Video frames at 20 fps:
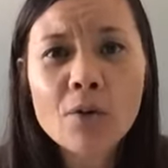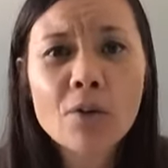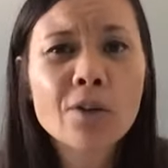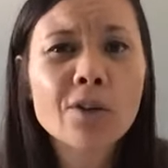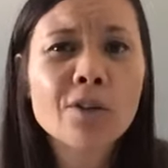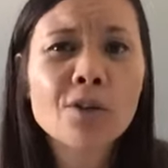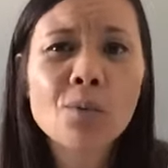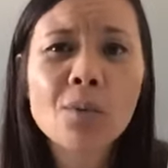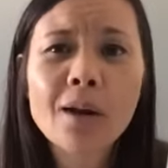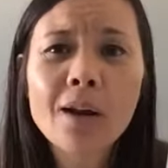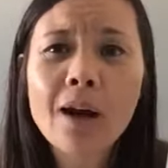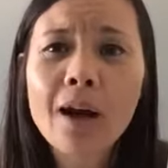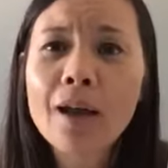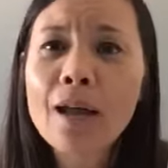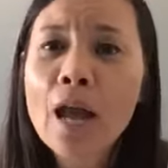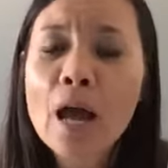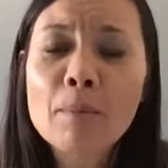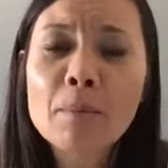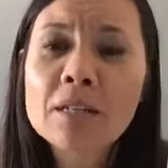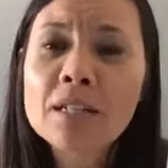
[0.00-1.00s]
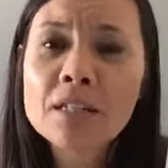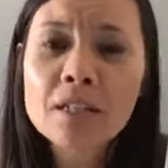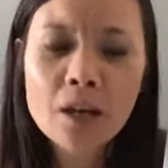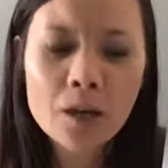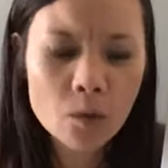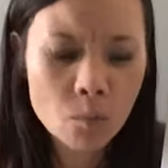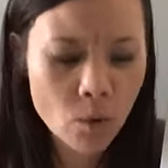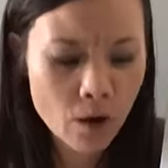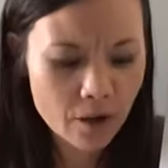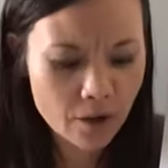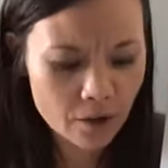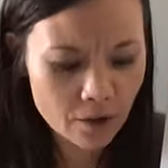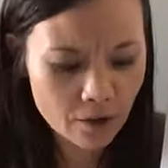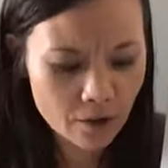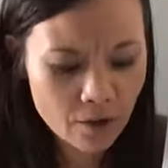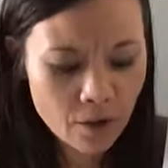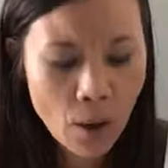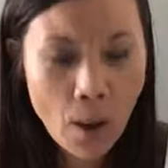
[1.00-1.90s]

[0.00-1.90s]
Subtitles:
or you know what, I am a DIYer,